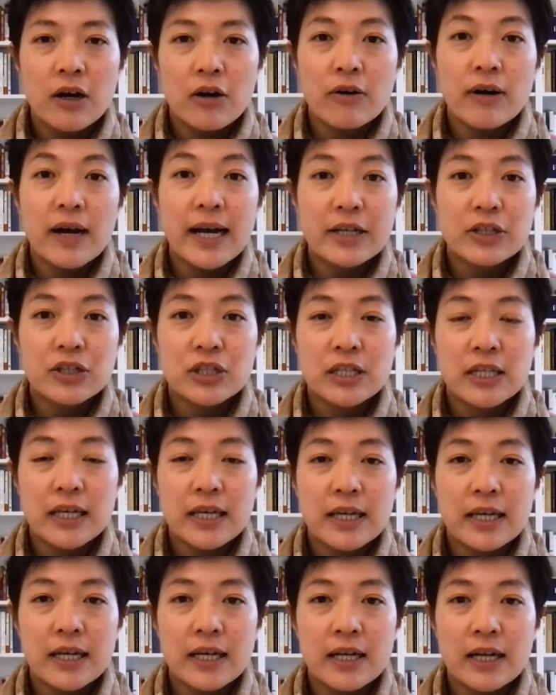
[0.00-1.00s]
are actually
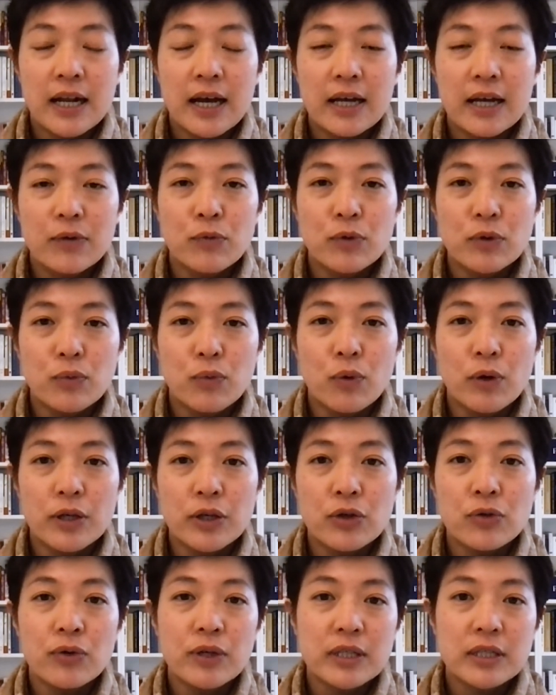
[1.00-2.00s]
in line with what
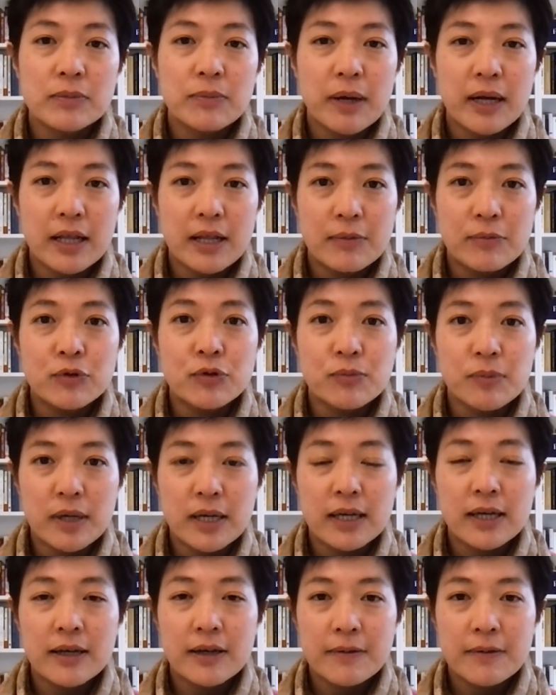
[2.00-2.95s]
you expect them to be.